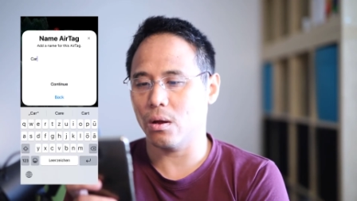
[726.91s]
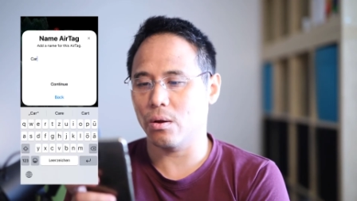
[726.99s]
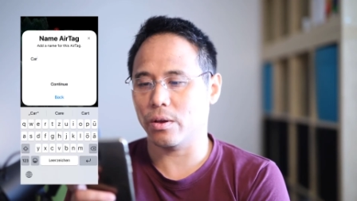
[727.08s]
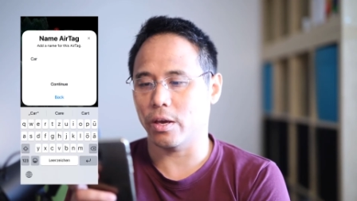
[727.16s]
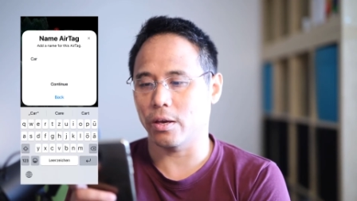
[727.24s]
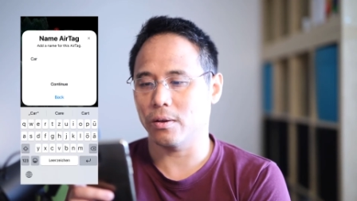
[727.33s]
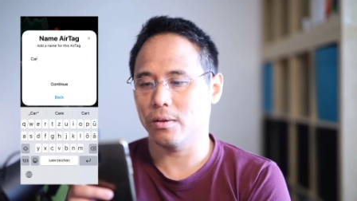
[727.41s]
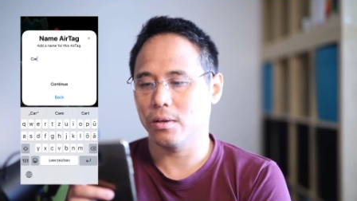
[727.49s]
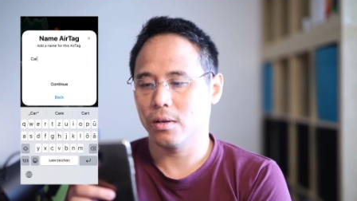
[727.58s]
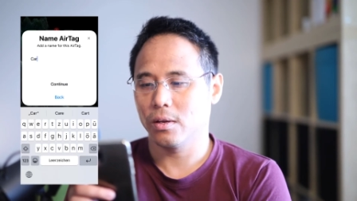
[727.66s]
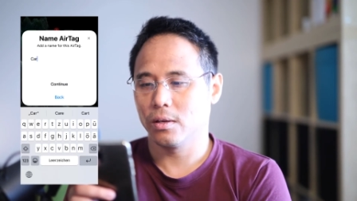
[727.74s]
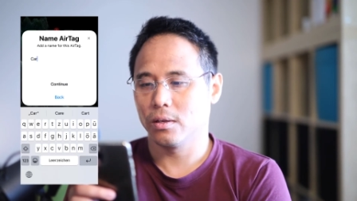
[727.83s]
Okay,
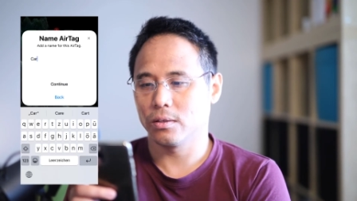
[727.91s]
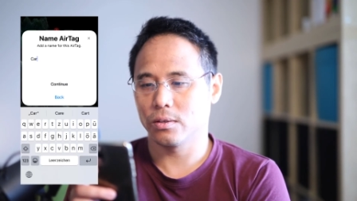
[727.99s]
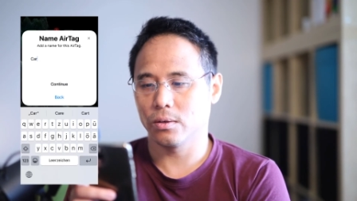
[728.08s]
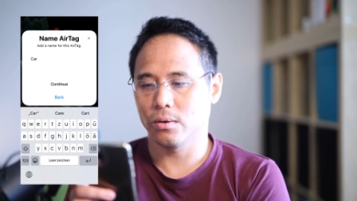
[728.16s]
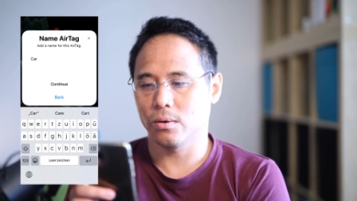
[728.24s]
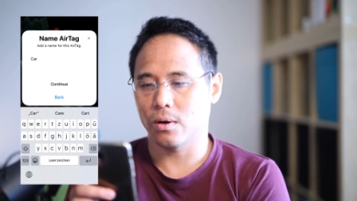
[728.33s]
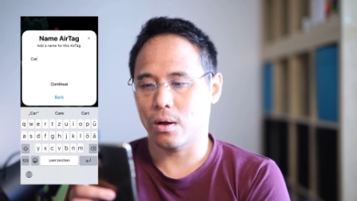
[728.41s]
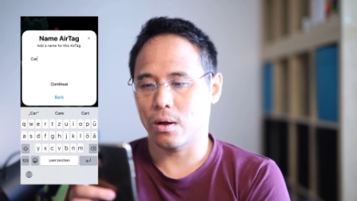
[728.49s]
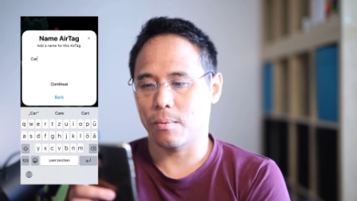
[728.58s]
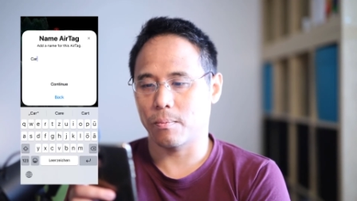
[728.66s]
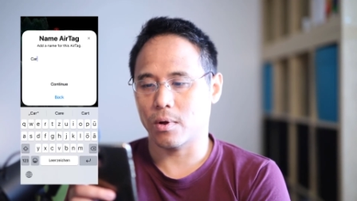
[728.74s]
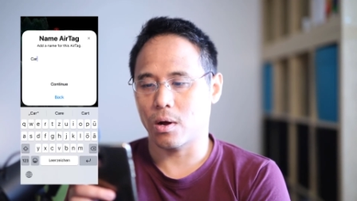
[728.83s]
so
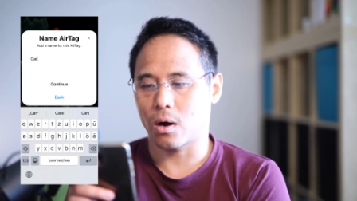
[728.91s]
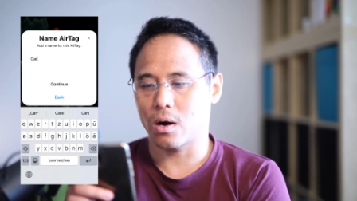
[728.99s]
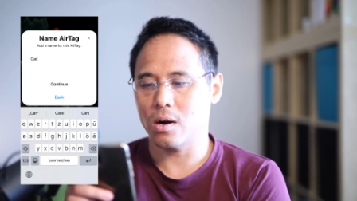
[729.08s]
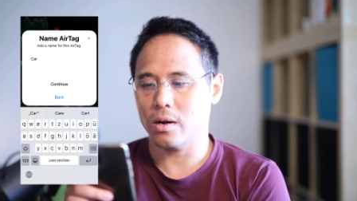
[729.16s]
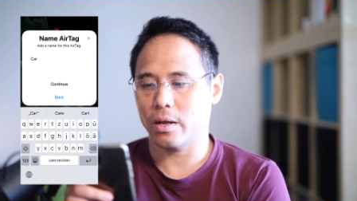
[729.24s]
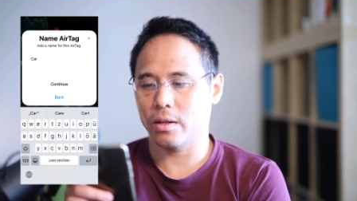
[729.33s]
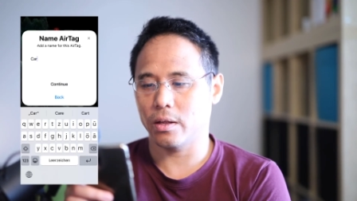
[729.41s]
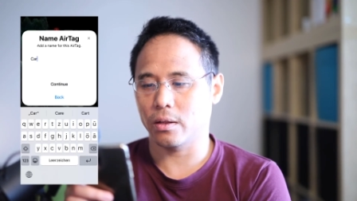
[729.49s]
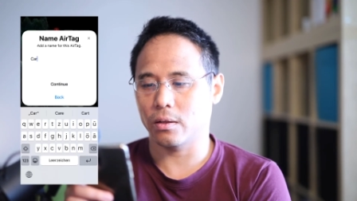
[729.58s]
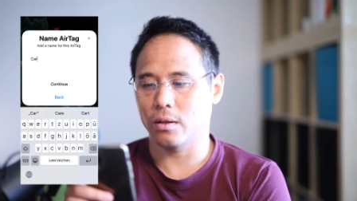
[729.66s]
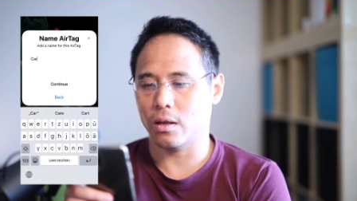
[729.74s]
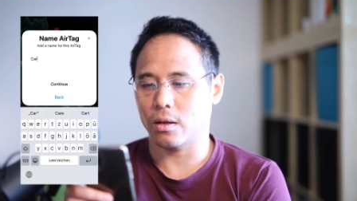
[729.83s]
car, and then
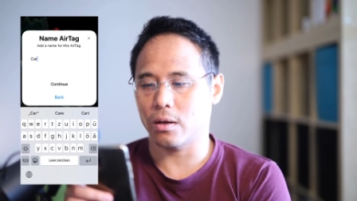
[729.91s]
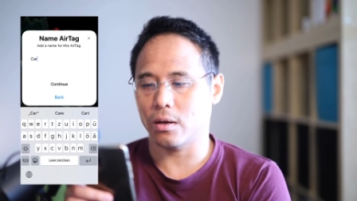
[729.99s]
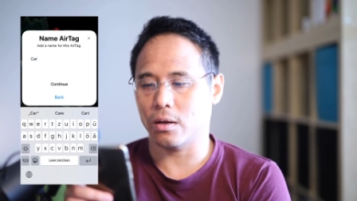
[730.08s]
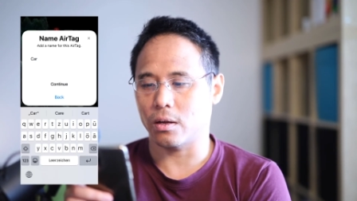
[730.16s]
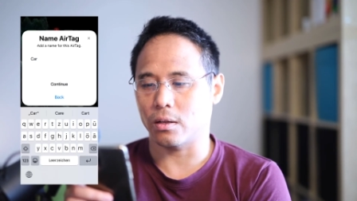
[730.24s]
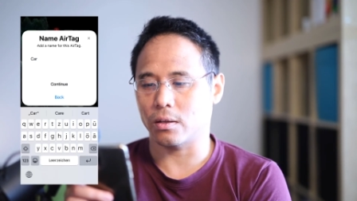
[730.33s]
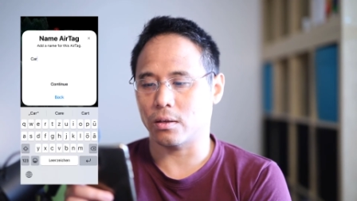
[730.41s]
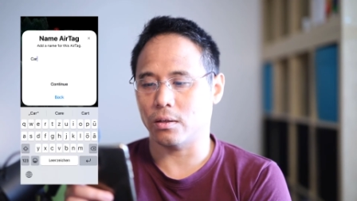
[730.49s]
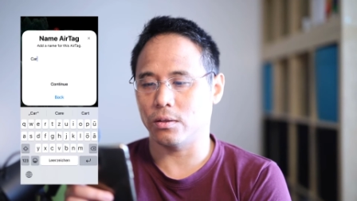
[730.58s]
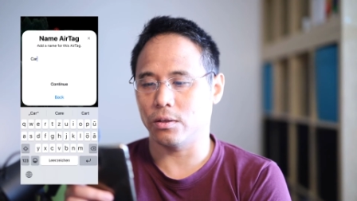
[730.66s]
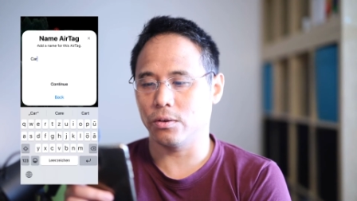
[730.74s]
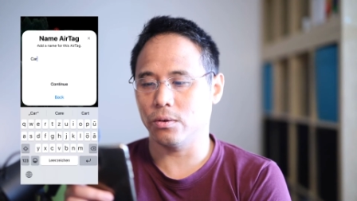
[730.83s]
click on
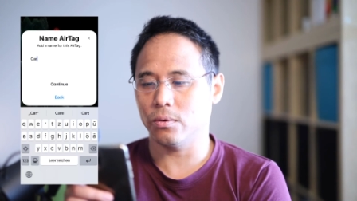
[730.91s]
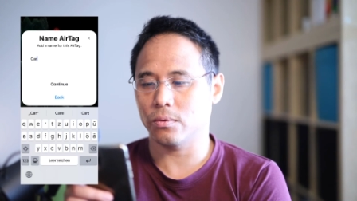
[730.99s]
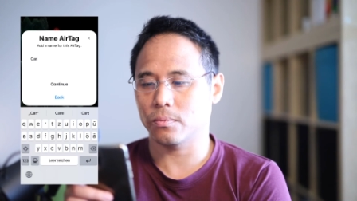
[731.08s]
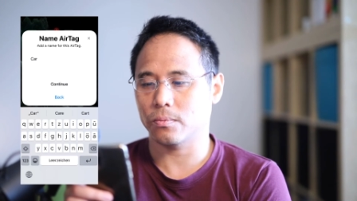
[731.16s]
continue.